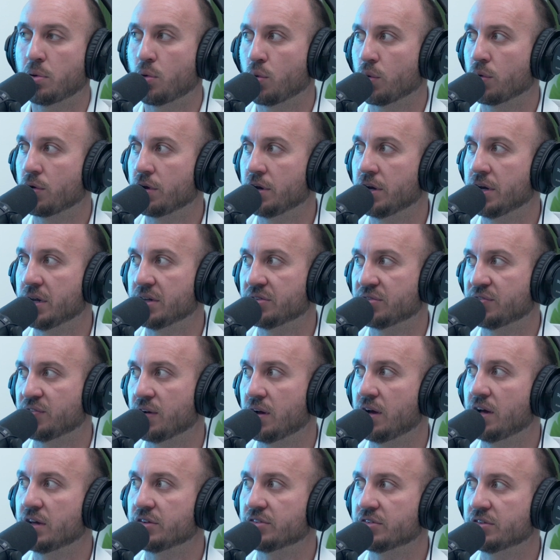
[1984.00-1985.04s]
important it
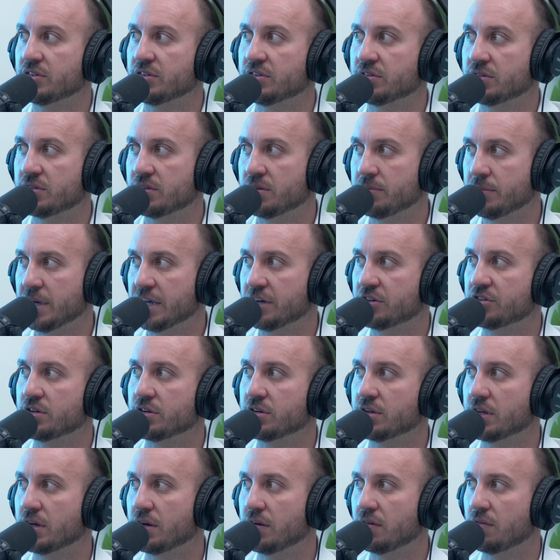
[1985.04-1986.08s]
is for us to
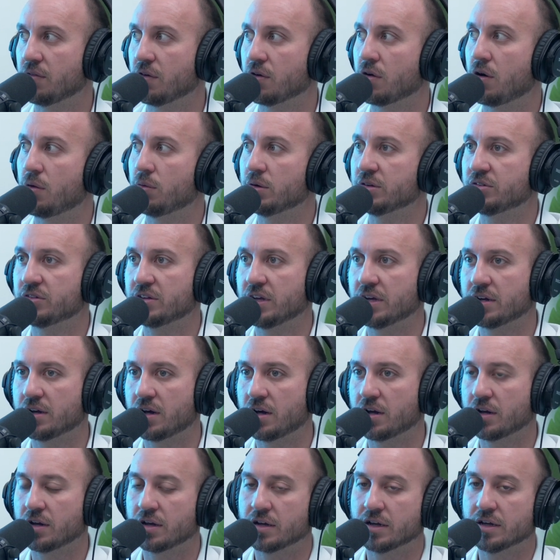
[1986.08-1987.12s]
make sure that we're always
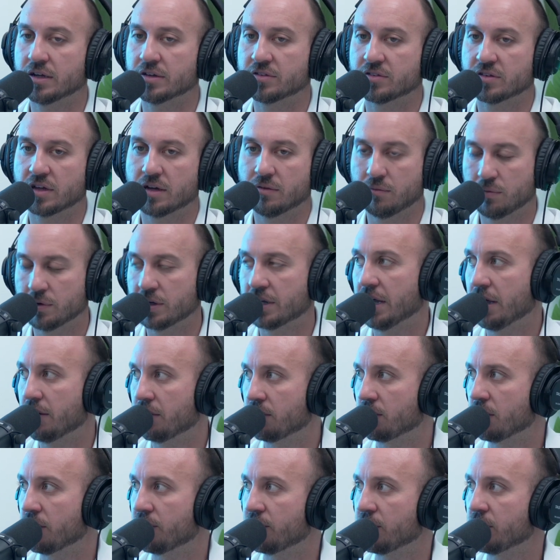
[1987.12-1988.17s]
staying on it, is that
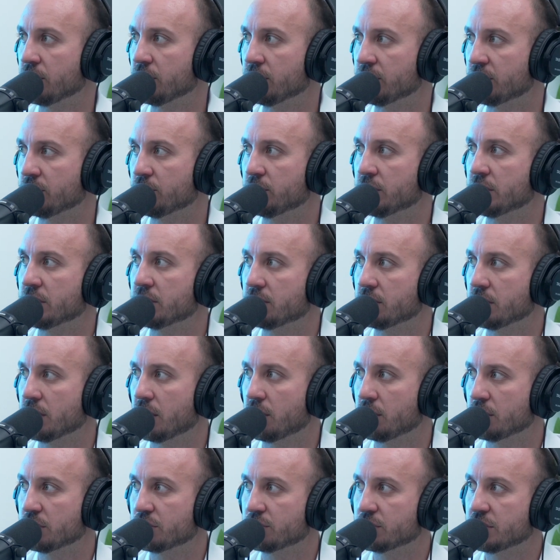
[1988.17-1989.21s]
we get reviews, and
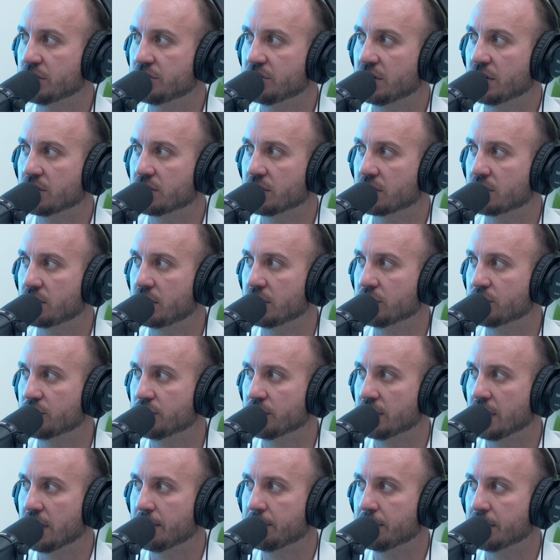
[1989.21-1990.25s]
we always reach out to
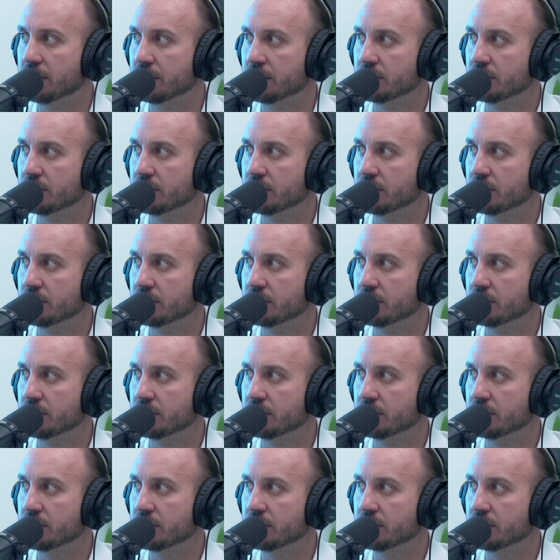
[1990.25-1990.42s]
clients for that,